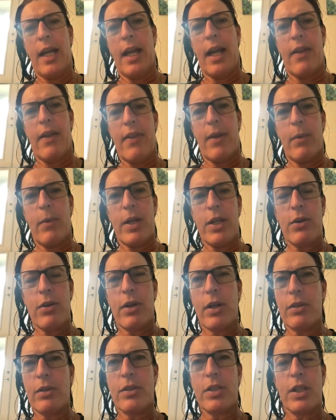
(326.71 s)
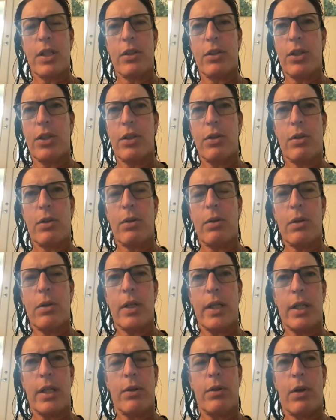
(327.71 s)
And then when you go to your new
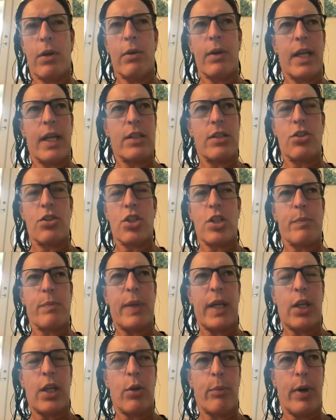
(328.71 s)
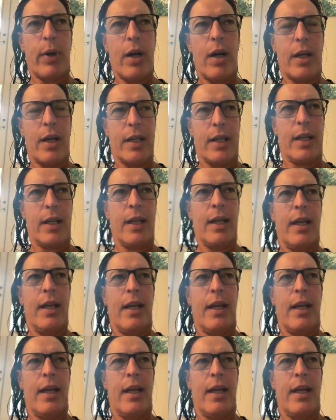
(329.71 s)
court, you don't get to just pick your partner.